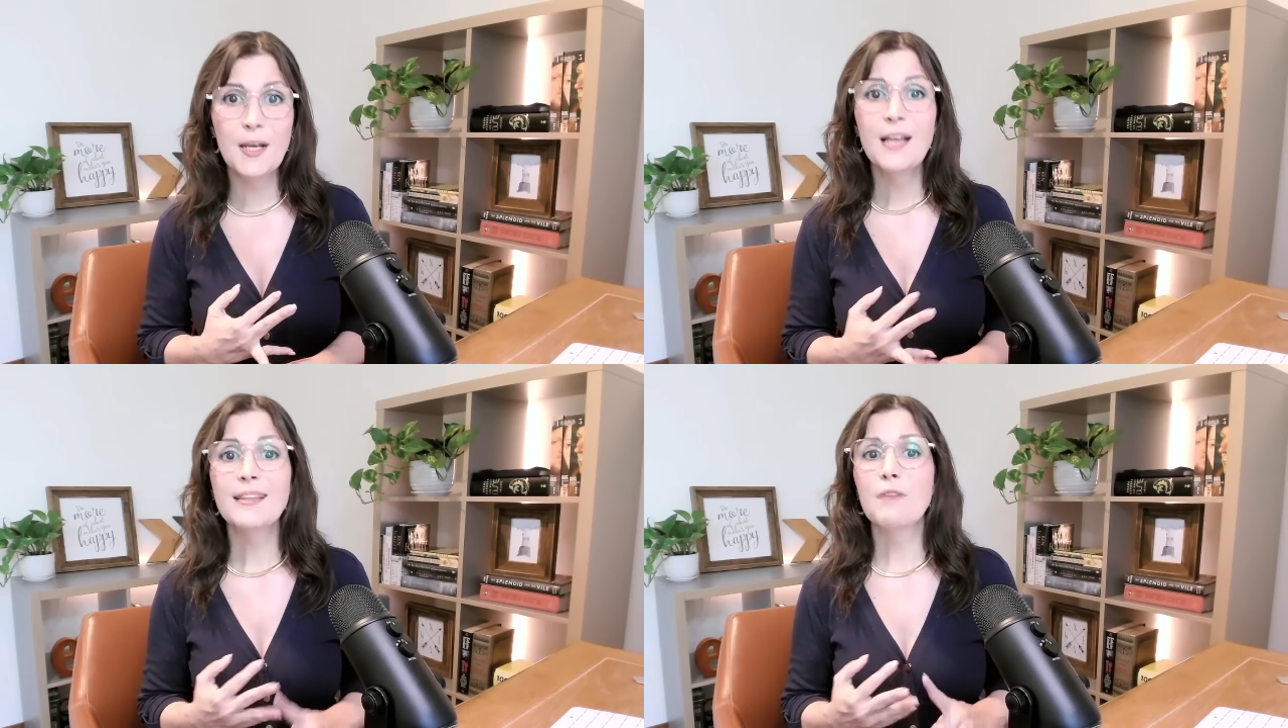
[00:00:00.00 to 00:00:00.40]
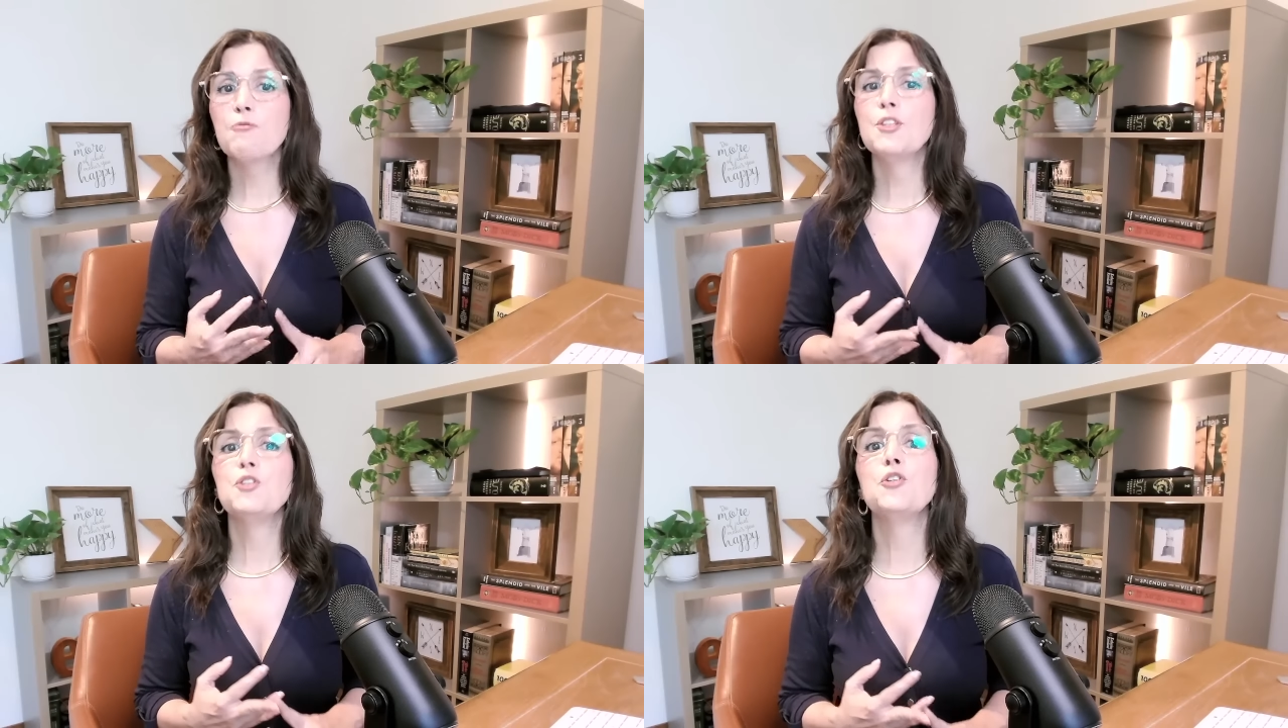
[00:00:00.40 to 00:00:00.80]
that
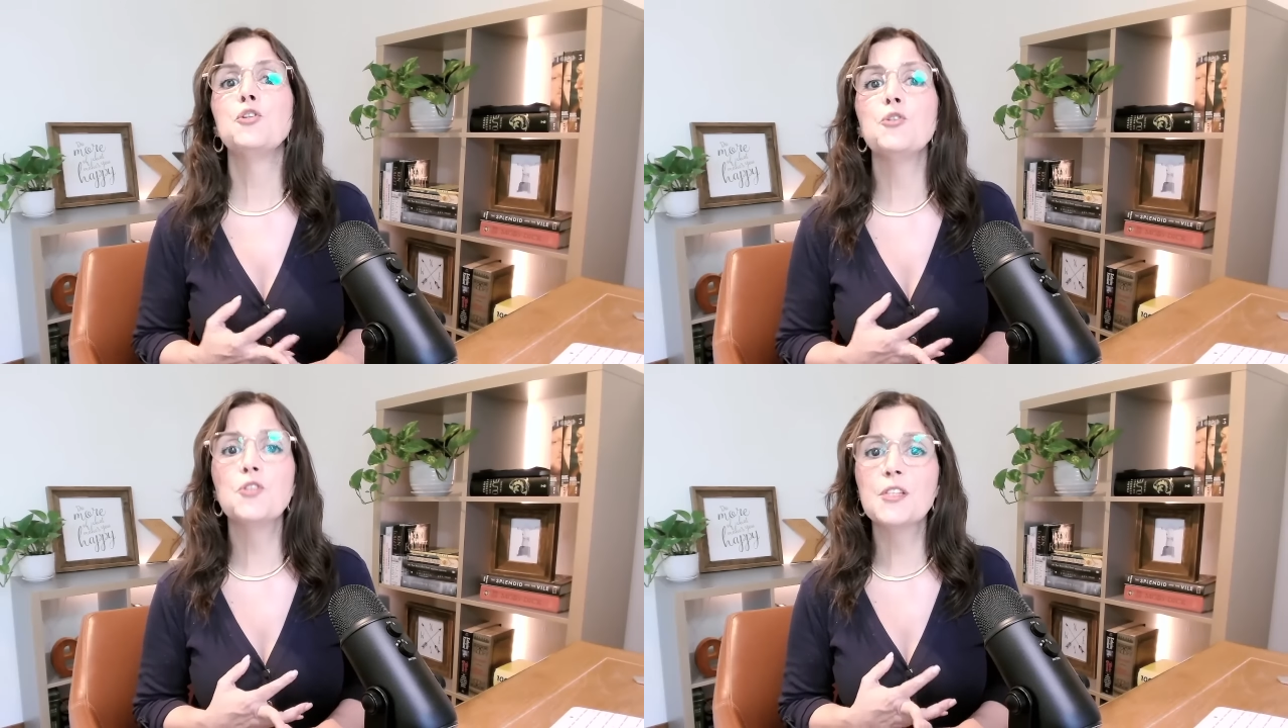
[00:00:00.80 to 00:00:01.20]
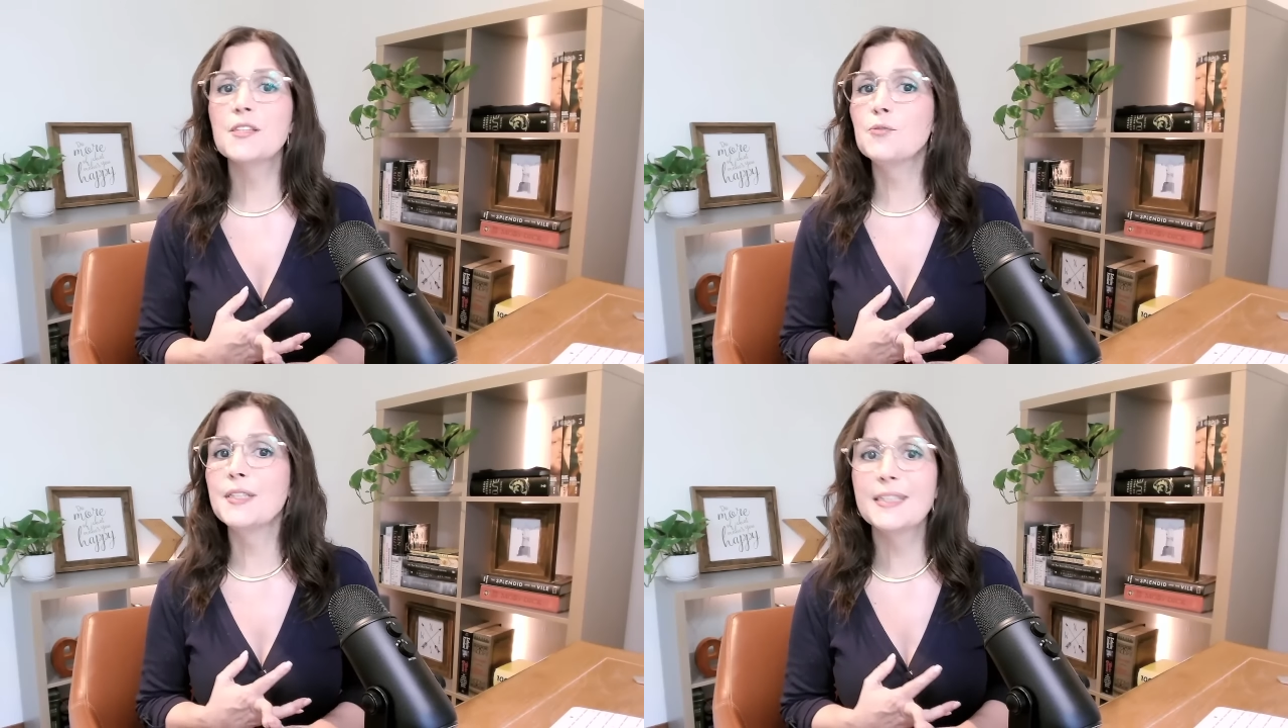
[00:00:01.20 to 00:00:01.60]
reduces
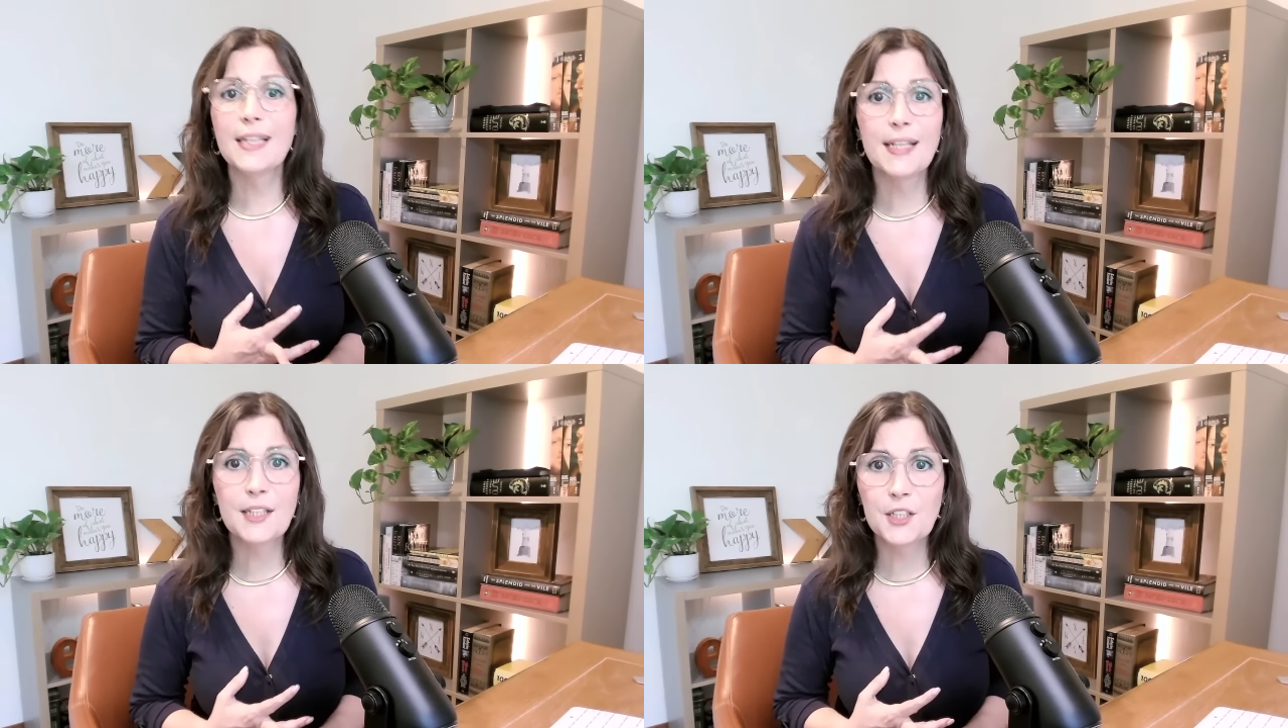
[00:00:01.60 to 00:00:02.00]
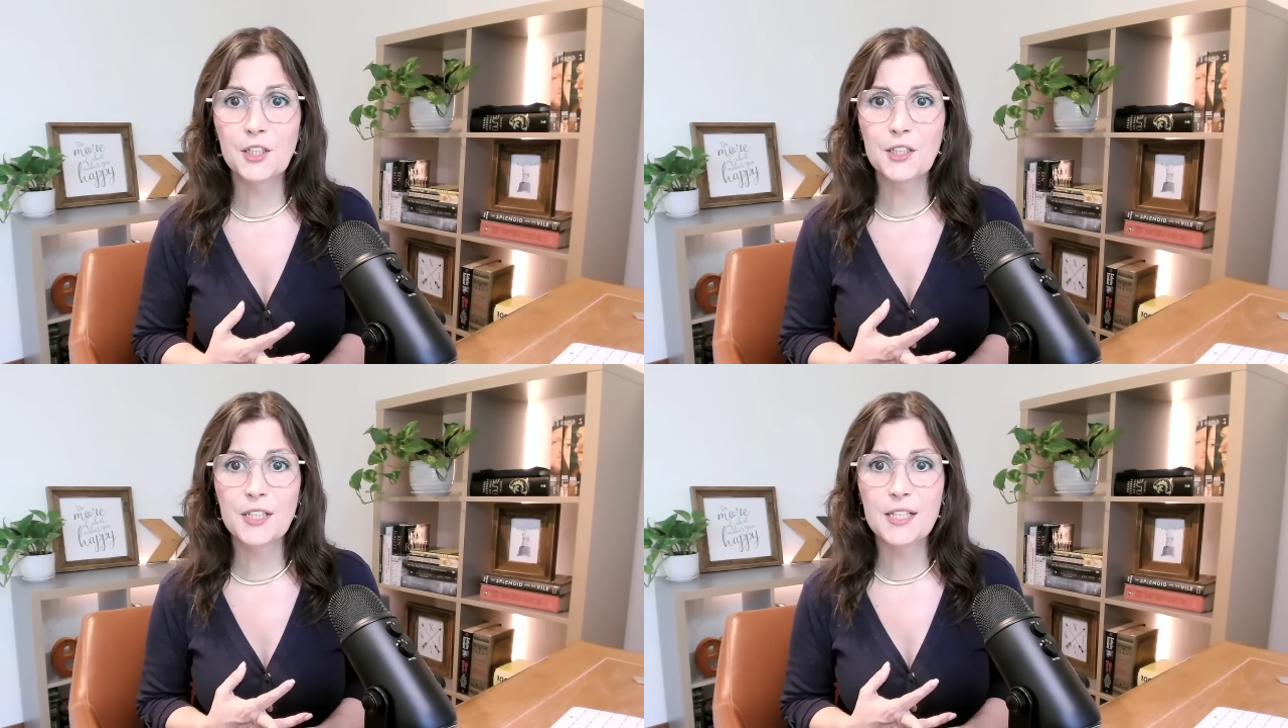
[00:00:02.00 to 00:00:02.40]
retained
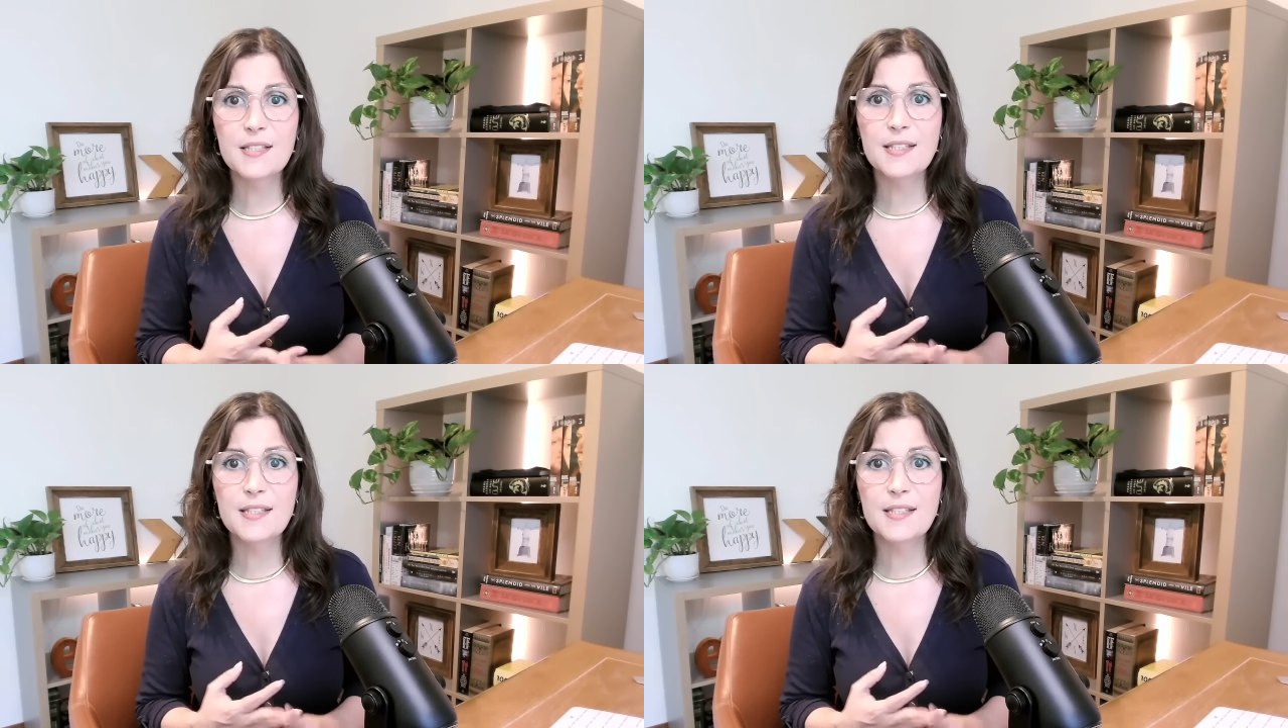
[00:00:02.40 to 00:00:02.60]
earnings,